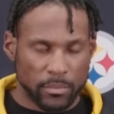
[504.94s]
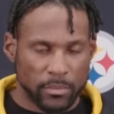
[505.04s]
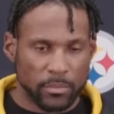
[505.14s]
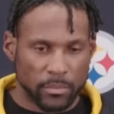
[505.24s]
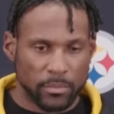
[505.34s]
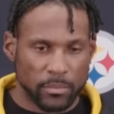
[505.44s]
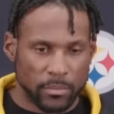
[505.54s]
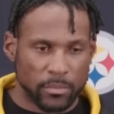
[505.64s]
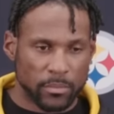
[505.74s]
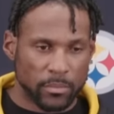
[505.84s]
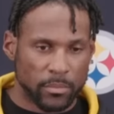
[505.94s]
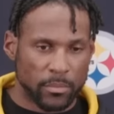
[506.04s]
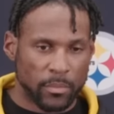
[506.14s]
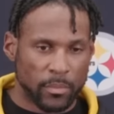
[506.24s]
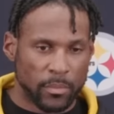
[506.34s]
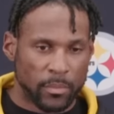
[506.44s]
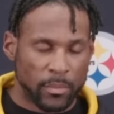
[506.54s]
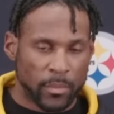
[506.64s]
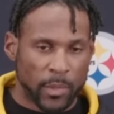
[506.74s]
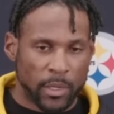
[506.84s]
ago? Uh, mm-hmm. You know, what what kind of brought you to
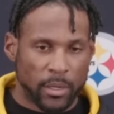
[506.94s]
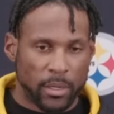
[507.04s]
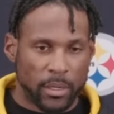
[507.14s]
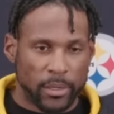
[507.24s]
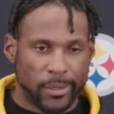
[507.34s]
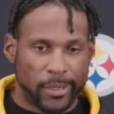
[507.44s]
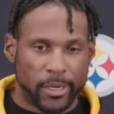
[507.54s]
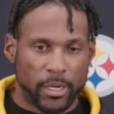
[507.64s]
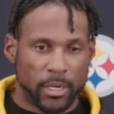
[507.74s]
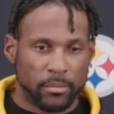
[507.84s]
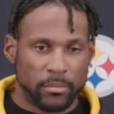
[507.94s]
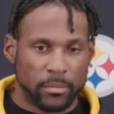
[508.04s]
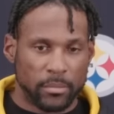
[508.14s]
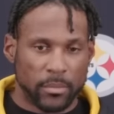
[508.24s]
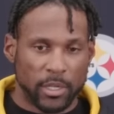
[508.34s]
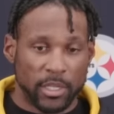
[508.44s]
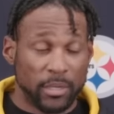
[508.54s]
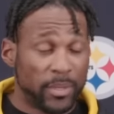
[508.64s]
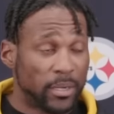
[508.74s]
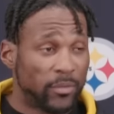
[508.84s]
that point with that? Um, a
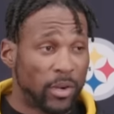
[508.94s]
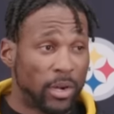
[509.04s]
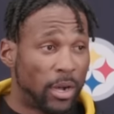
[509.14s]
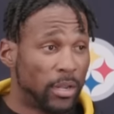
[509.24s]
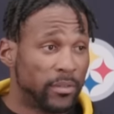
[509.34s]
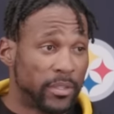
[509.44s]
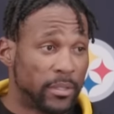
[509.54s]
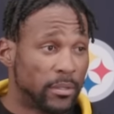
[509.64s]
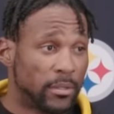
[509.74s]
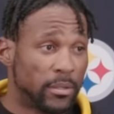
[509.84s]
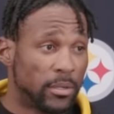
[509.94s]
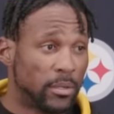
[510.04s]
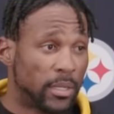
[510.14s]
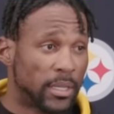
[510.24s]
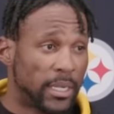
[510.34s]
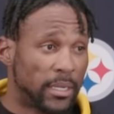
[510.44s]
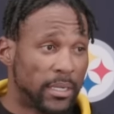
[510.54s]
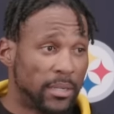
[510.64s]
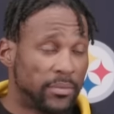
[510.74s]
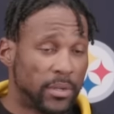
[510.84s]
little bit of all of it. You know, I think
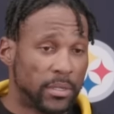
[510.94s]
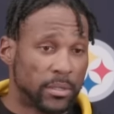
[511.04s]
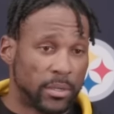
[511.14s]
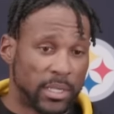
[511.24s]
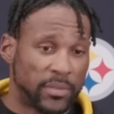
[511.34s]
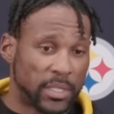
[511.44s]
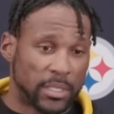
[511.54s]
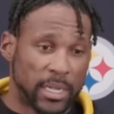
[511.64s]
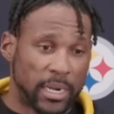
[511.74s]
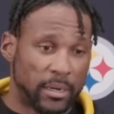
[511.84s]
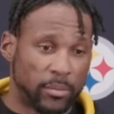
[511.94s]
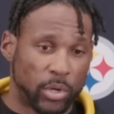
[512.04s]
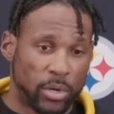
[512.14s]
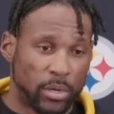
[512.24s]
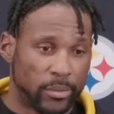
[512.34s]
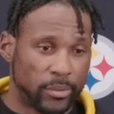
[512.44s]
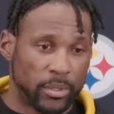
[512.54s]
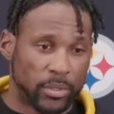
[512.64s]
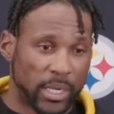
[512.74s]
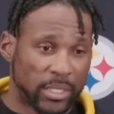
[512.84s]
the defense on the defensive side of the ball,
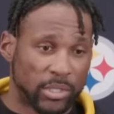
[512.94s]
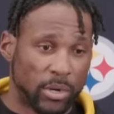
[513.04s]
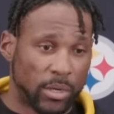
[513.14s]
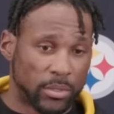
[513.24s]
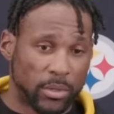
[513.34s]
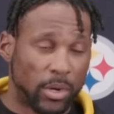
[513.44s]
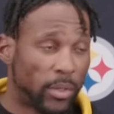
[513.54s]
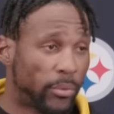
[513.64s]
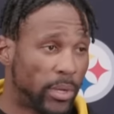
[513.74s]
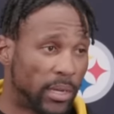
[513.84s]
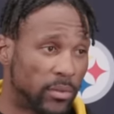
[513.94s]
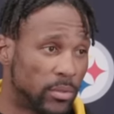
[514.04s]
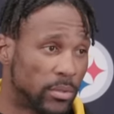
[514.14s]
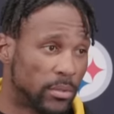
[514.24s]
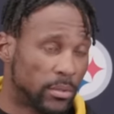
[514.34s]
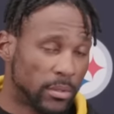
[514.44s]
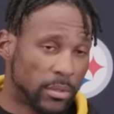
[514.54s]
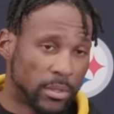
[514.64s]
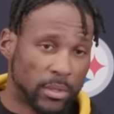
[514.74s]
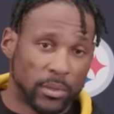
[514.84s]
you know, you got stars on all three levels.
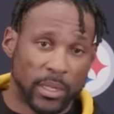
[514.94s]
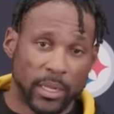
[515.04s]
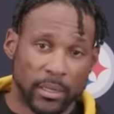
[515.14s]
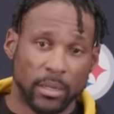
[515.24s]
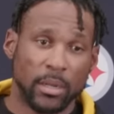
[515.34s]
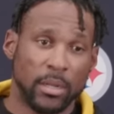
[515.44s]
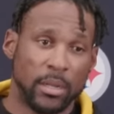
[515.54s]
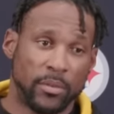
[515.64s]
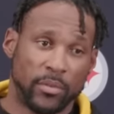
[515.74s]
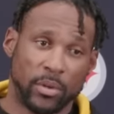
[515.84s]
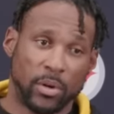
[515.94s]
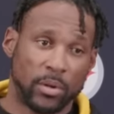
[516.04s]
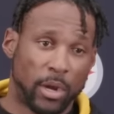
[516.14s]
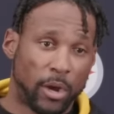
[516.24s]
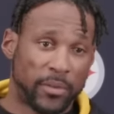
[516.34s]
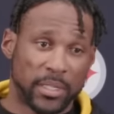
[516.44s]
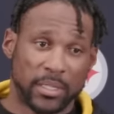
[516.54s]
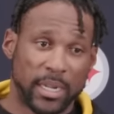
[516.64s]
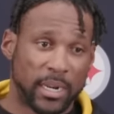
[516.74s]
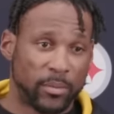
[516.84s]
You know, then you go on the
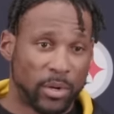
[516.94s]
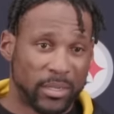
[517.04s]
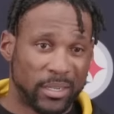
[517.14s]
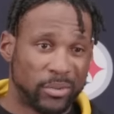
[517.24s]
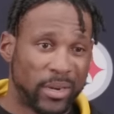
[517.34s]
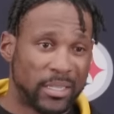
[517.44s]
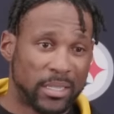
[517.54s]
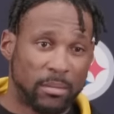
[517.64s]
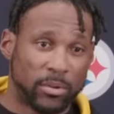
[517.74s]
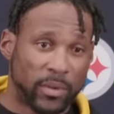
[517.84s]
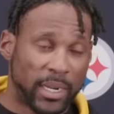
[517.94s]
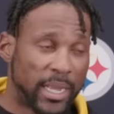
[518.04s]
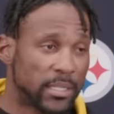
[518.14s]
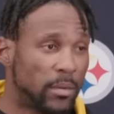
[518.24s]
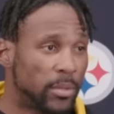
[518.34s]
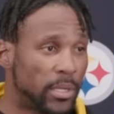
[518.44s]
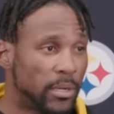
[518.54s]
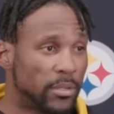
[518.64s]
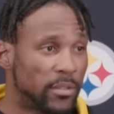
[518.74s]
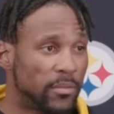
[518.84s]
offensive side of the ball, did a great job over the last couple of
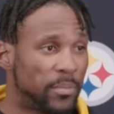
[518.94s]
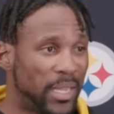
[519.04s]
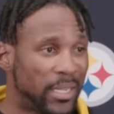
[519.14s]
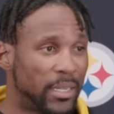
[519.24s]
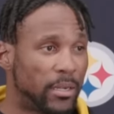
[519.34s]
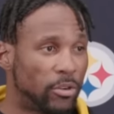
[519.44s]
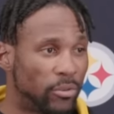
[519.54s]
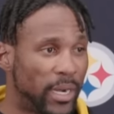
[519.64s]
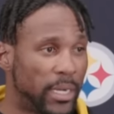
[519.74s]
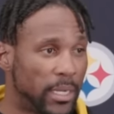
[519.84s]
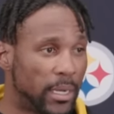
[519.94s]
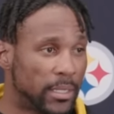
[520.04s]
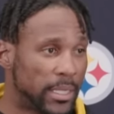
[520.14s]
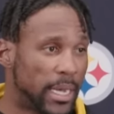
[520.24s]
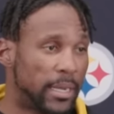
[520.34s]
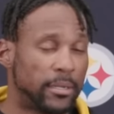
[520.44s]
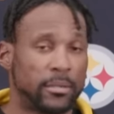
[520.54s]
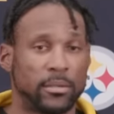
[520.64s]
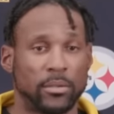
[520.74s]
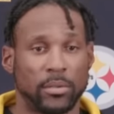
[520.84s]
years of picking great young
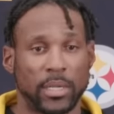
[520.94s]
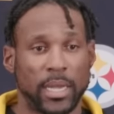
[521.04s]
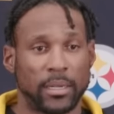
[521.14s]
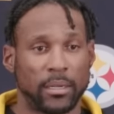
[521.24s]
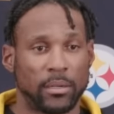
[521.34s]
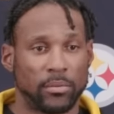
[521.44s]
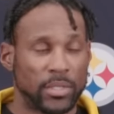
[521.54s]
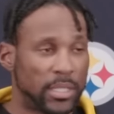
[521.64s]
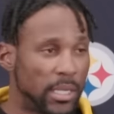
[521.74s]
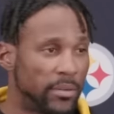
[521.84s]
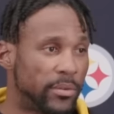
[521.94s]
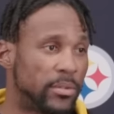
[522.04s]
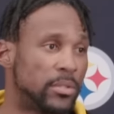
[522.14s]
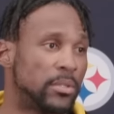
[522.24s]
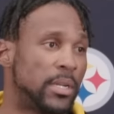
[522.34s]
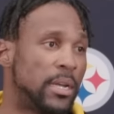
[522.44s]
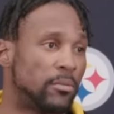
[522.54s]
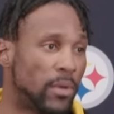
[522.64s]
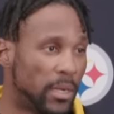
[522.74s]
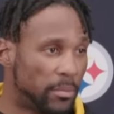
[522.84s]
talent. You know, you got receivers, you
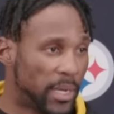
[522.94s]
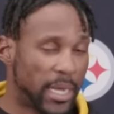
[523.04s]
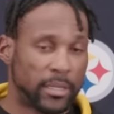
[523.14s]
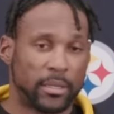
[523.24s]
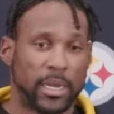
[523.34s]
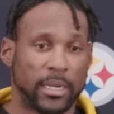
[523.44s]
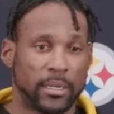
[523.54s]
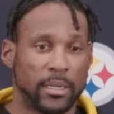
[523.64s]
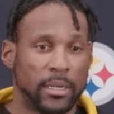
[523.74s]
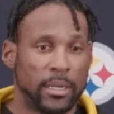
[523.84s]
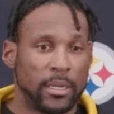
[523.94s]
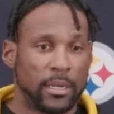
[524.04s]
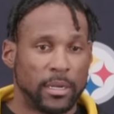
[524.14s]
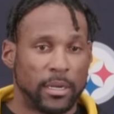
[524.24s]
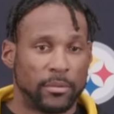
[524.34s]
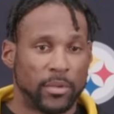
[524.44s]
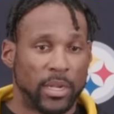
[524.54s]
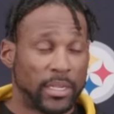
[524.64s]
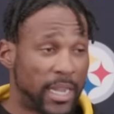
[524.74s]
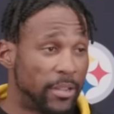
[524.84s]
got running back, you got a, uh,
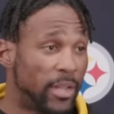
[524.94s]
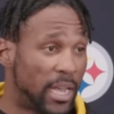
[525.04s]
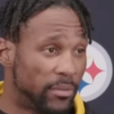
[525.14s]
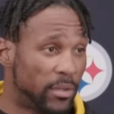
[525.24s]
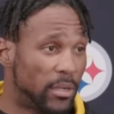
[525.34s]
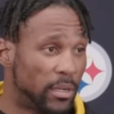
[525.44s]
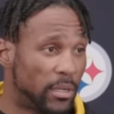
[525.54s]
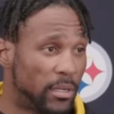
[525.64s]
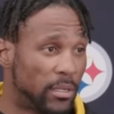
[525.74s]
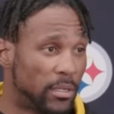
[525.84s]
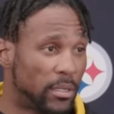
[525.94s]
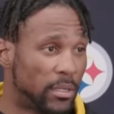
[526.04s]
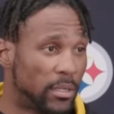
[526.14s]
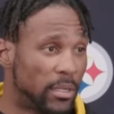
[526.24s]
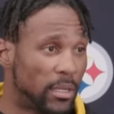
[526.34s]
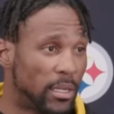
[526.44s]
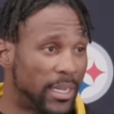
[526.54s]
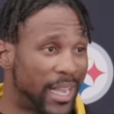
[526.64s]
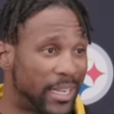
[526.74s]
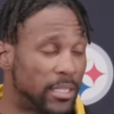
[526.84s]
you know, now you have a, a, a,
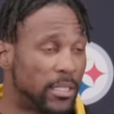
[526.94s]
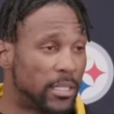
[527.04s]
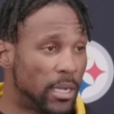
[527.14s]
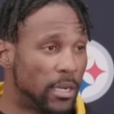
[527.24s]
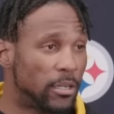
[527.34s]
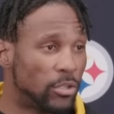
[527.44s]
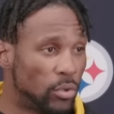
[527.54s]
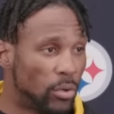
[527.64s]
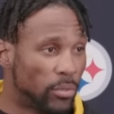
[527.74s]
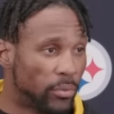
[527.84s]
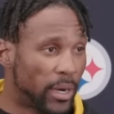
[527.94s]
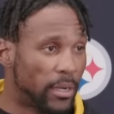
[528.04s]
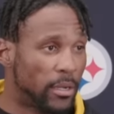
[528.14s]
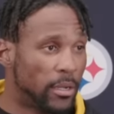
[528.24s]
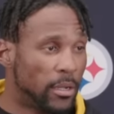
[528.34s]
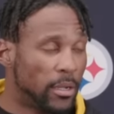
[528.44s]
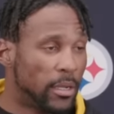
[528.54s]
a nice young dual threat